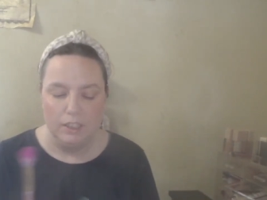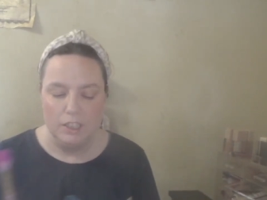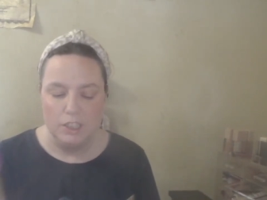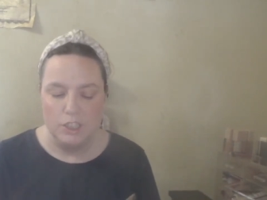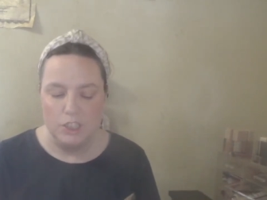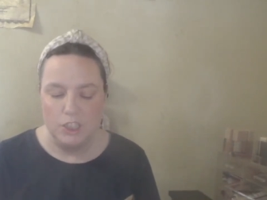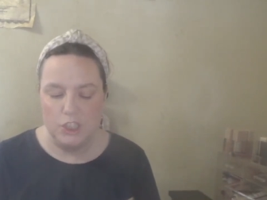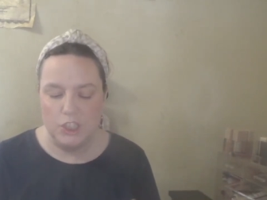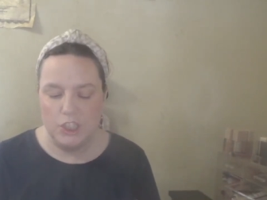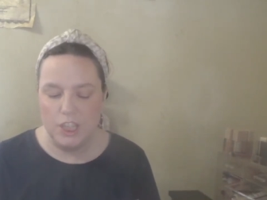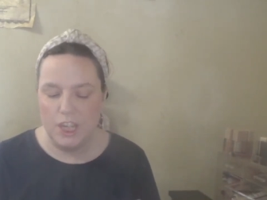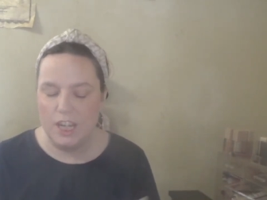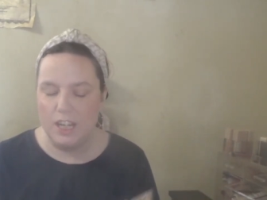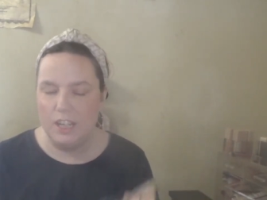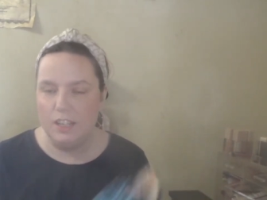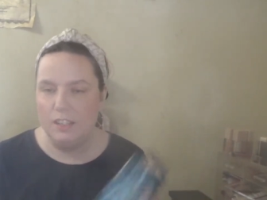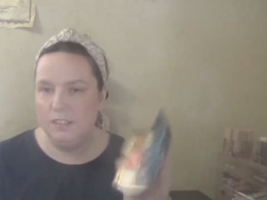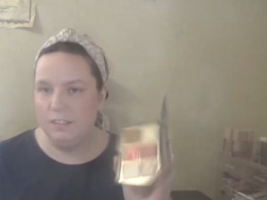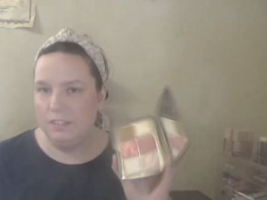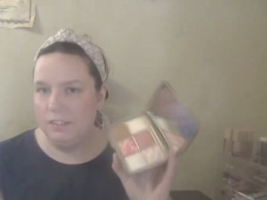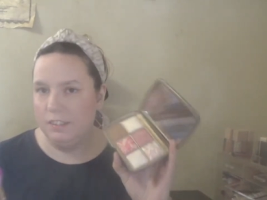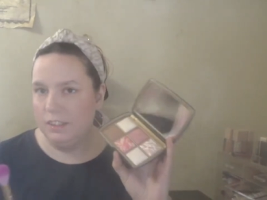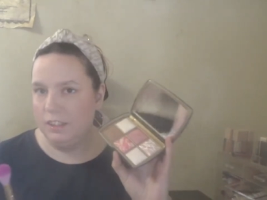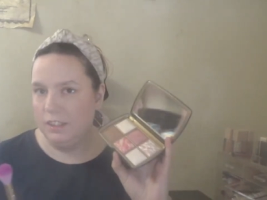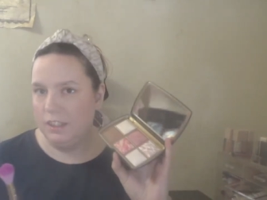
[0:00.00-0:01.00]

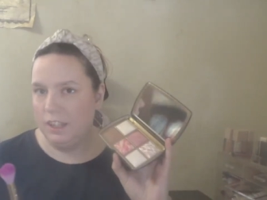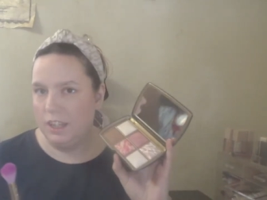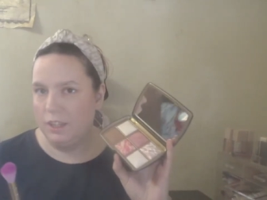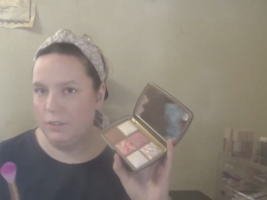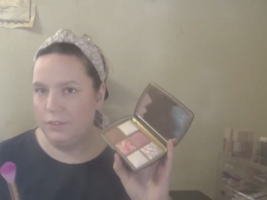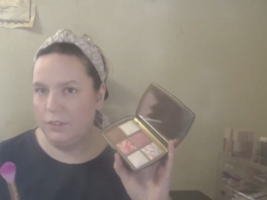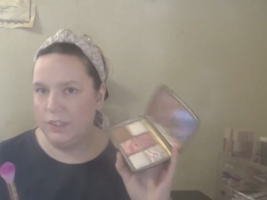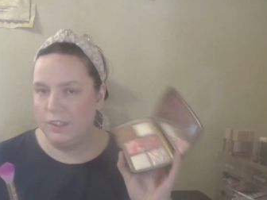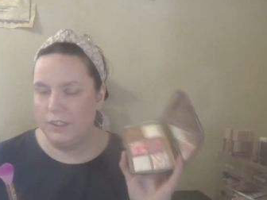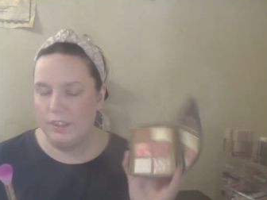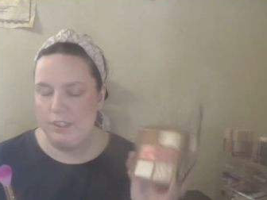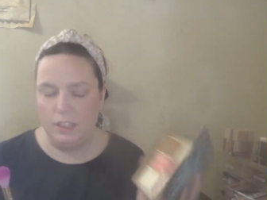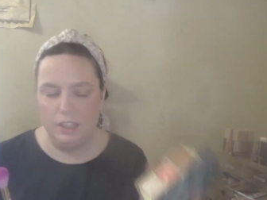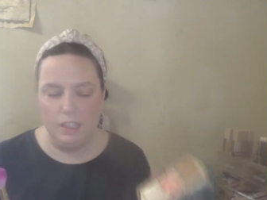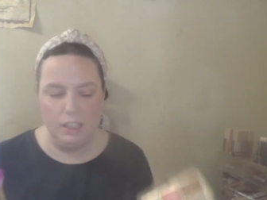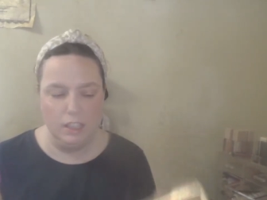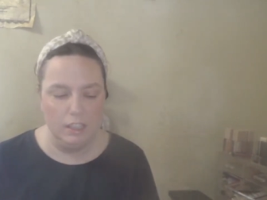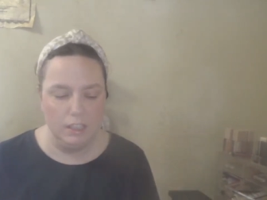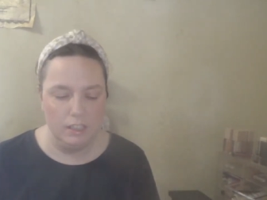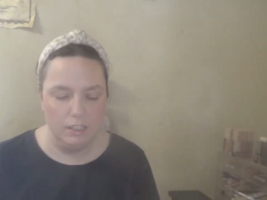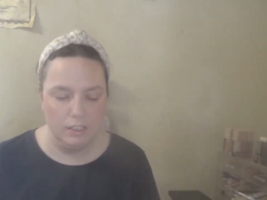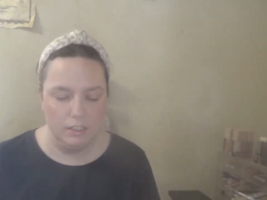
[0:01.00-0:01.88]
shades and everything.